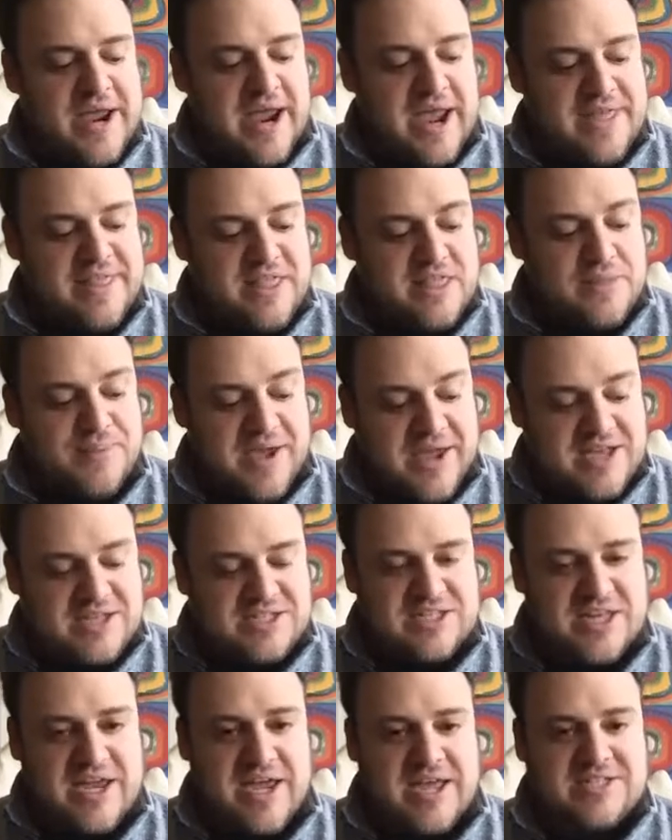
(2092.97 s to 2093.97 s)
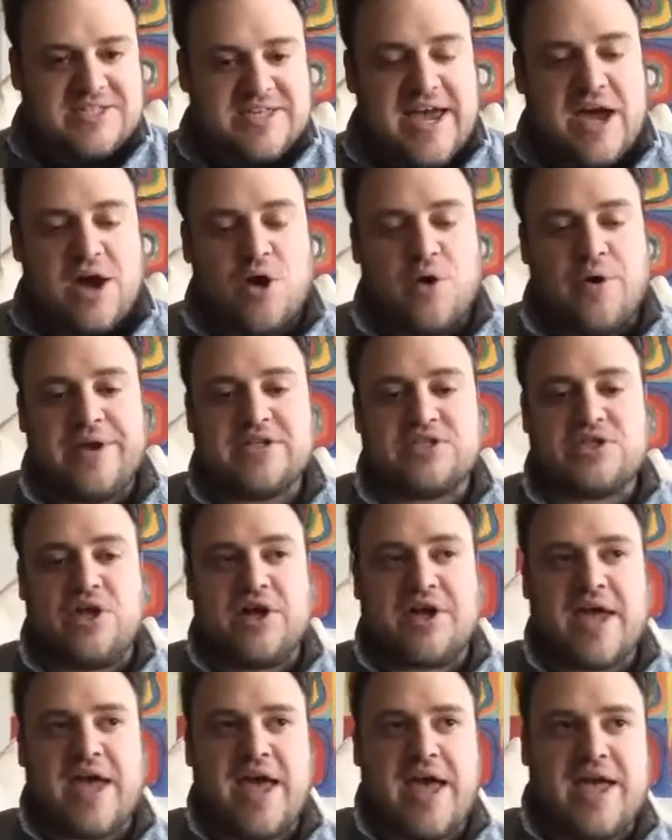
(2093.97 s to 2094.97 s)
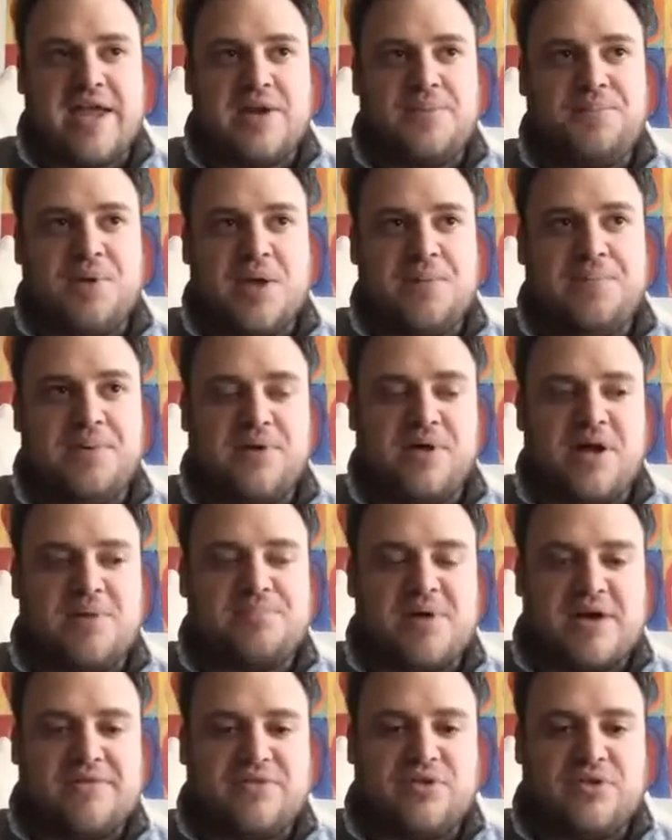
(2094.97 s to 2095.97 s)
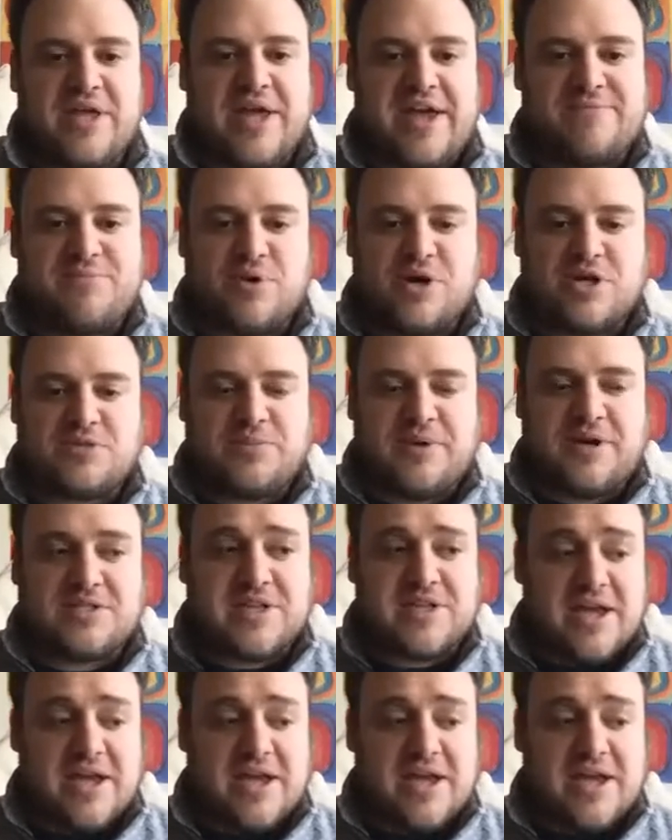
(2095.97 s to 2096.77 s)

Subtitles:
And then the biggest thing is, always look ahead to people above you that have more experience.